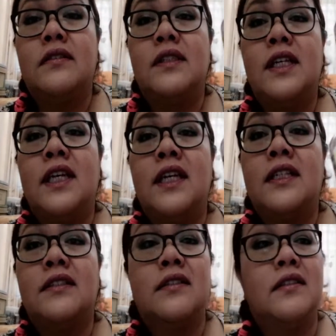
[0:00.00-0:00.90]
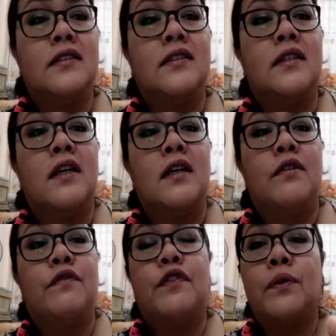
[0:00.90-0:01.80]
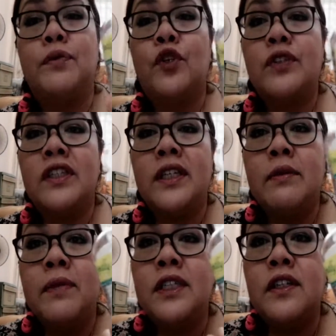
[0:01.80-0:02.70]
is from Total Image.